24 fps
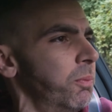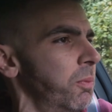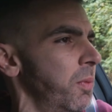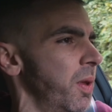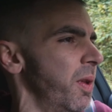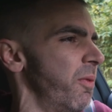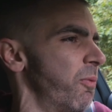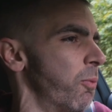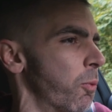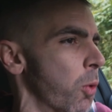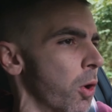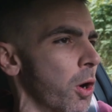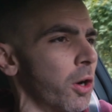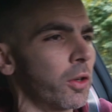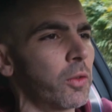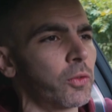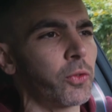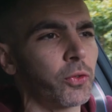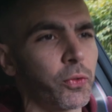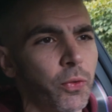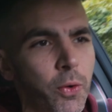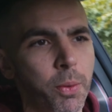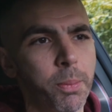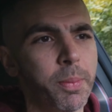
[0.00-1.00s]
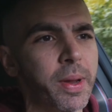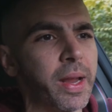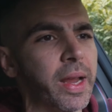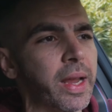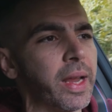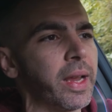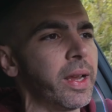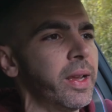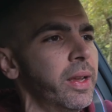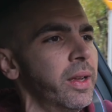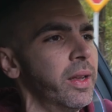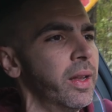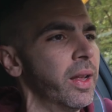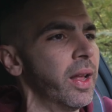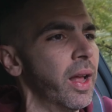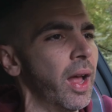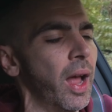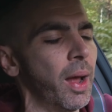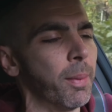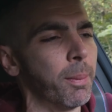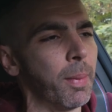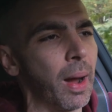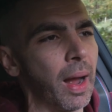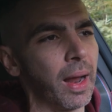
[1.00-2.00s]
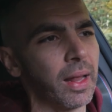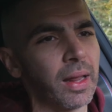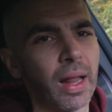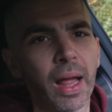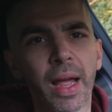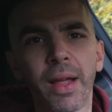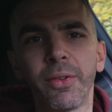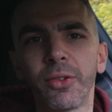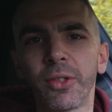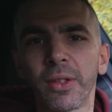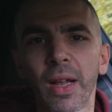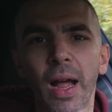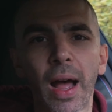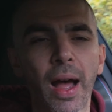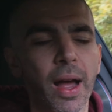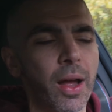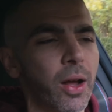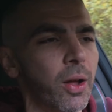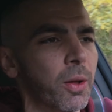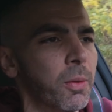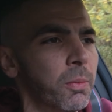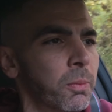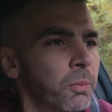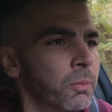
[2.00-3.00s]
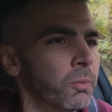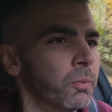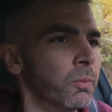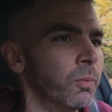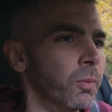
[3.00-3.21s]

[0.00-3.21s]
it works for me and my lifestyle.